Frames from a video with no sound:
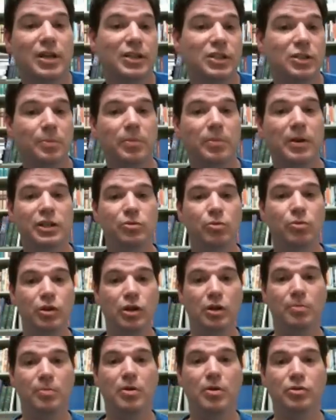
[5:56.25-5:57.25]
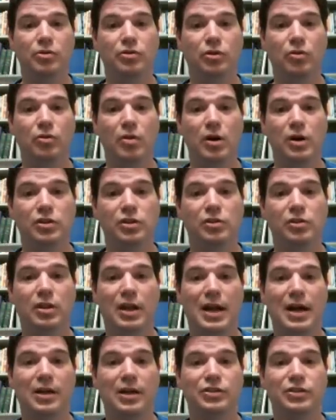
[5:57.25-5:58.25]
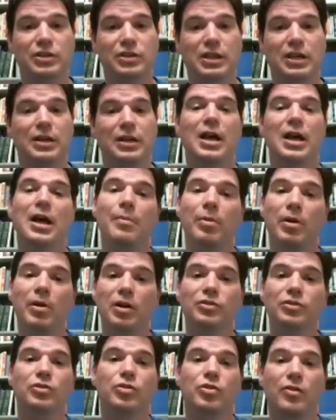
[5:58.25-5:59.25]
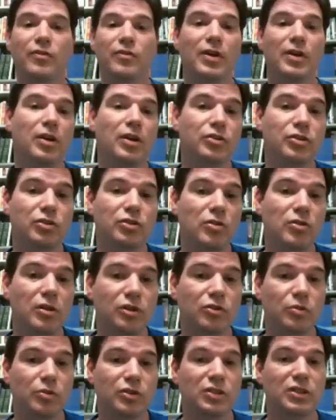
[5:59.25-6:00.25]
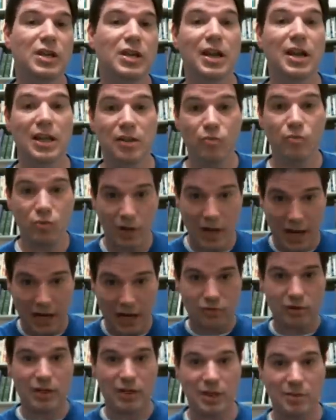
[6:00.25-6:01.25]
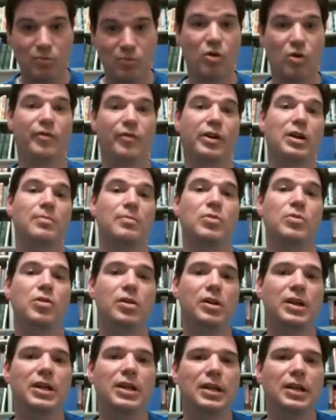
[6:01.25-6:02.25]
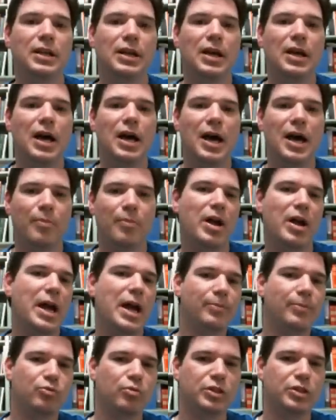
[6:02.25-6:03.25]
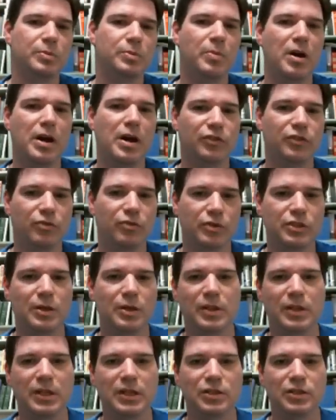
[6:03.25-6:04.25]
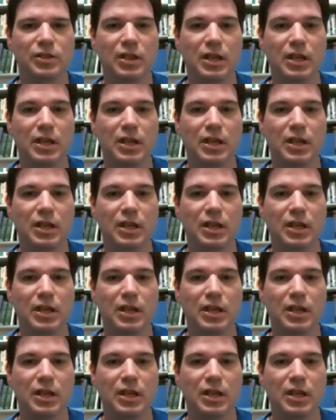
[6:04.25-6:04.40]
That's a place where you can post a question that I'll see it, but also your fellow students will see it, and we'll actually get more of a community, perhaps, response for some of these